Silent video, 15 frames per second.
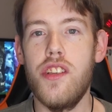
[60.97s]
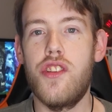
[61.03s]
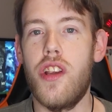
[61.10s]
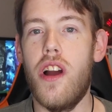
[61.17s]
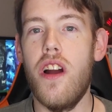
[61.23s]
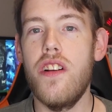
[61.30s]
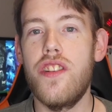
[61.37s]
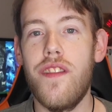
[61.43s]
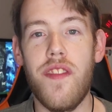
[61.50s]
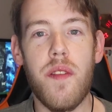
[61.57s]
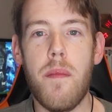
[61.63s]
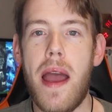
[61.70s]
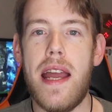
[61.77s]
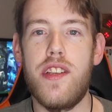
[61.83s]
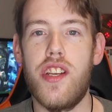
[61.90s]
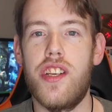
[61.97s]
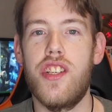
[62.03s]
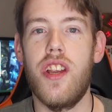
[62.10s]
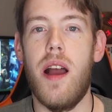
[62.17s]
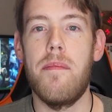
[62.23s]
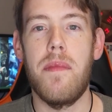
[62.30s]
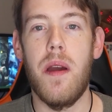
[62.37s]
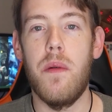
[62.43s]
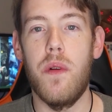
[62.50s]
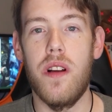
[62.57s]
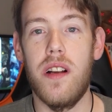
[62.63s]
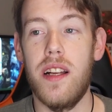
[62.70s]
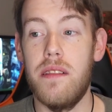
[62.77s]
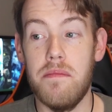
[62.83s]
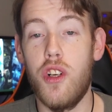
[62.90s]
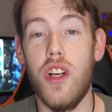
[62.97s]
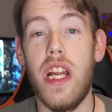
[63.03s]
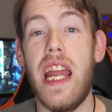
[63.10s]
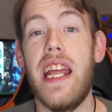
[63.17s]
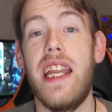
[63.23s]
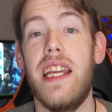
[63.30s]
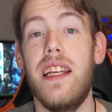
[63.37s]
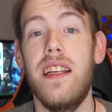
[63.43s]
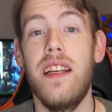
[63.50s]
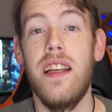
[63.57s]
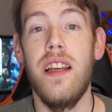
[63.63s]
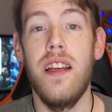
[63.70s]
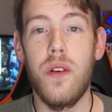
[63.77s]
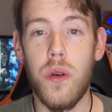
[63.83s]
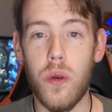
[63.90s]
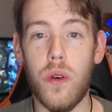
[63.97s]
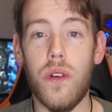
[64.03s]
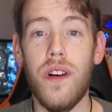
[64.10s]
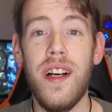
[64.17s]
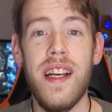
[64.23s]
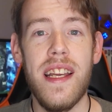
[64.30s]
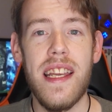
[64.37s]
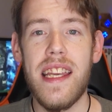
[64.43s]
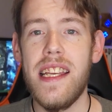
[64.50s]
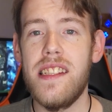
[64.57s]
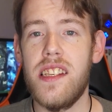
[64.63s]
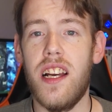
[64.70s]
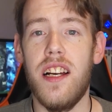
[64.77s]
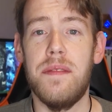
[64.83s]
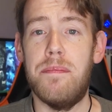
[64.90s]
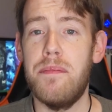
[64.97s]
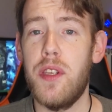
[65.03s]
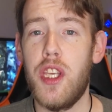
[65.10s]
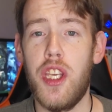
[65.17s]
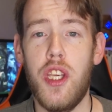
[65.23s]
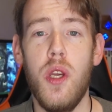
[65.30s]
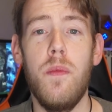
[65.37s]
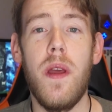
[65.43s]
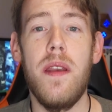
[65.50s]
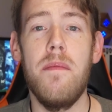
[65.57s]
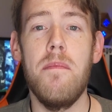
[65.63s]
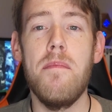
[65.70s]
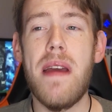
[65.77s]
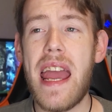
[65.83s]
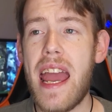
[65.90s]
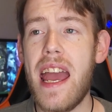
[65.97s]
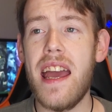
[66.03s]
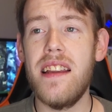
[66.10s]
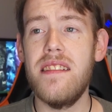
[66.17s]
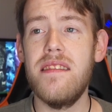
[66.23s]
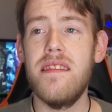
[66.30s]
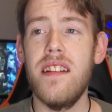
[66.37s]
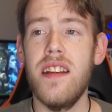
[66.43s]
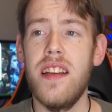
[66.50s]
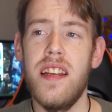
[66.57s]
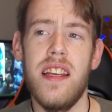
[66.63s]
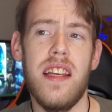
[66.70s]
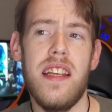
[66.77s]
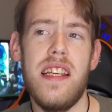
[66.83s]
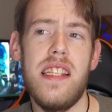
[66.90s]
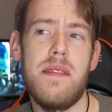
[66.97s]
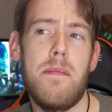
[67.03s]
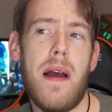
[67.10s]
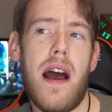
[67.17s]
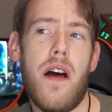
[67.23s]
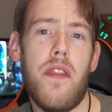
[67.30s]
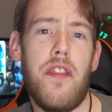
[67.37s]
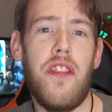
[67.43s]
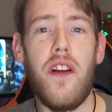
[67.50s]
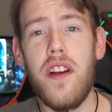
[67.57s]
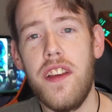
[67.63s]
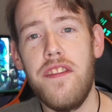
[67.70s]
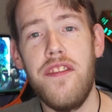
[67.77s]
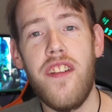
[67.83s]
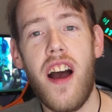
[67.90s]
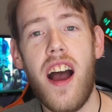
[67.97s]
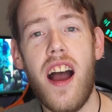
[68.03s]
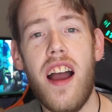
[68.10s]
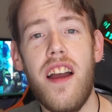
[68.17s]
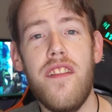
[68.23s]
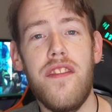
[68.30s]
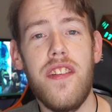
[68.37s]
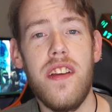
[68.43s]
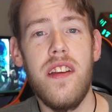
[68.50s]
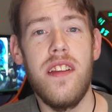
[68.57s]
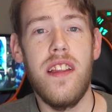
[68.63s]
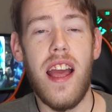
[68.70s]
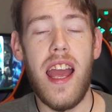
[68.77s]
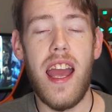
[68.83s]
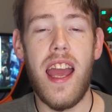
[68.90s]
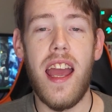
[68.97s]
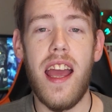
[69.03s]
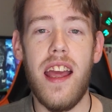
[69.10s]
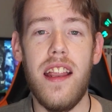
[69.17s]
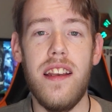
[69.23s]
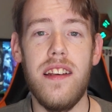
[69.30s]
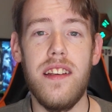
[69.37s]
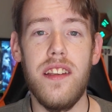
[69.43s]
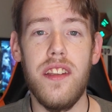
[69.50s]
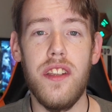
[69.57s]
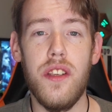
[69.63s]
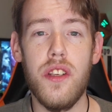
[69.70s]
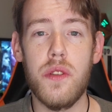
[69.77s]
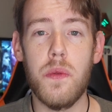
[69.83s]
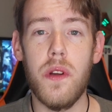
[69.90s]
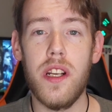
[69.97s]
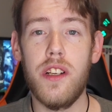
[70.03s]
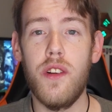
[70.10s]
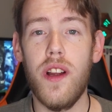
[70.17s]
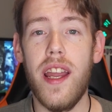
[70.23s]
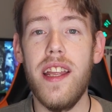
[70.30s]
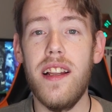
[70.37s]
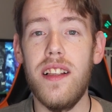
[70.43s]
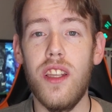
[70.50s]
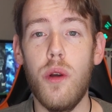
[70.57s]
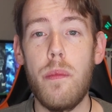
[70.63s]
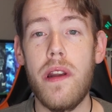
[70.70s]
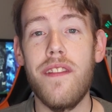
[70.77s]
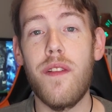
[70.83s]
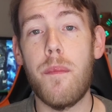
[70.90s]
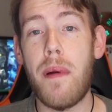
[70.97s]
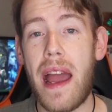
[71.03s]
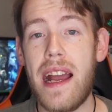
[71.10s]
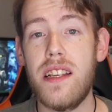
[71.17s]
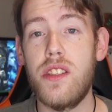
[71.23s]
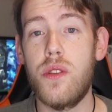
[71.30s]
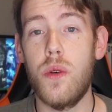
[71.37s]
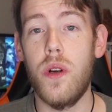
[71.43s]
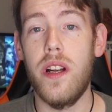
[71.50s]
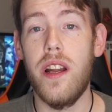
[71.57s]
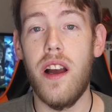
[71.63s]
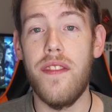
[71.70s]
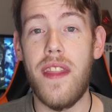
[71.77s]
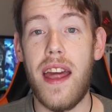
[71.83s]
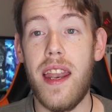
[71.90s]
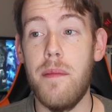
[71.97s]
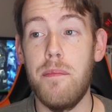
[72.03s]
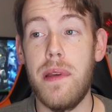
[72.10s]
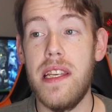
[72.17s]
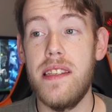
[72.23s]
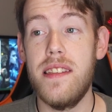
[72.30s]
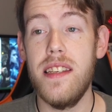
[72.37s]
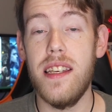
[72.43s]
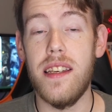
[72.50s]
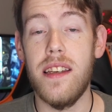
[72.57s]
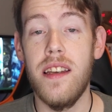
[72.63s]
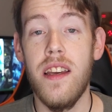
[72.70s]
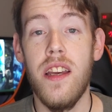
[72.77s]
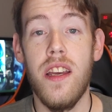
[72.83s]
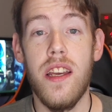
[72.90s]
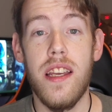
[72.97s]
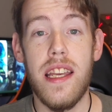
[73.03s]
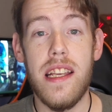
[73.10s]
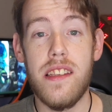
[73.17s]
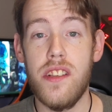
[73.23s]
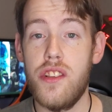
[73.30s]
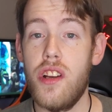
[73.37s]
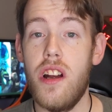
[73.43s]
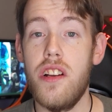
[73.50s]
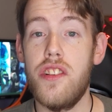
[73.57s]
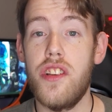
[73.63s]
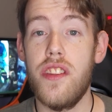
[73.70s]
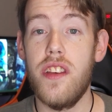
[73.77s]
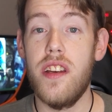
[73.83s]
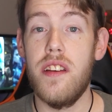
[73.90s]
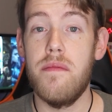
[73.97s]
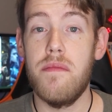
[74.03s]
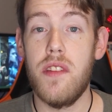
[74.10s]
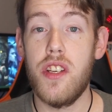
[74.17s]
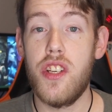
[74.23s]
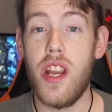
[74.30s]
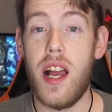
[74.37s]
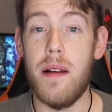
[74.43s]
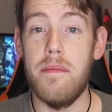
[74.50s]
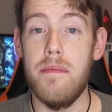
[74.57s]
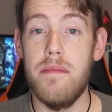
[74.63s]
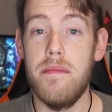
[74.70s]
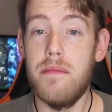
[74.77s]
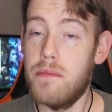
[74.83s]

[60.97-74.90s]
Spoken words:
in charge of the magic shop that we're creating. Cool. He's a human man. He's about 35, and you just want to create a little bit of a backstory on that NPC. He's in charge of the shop.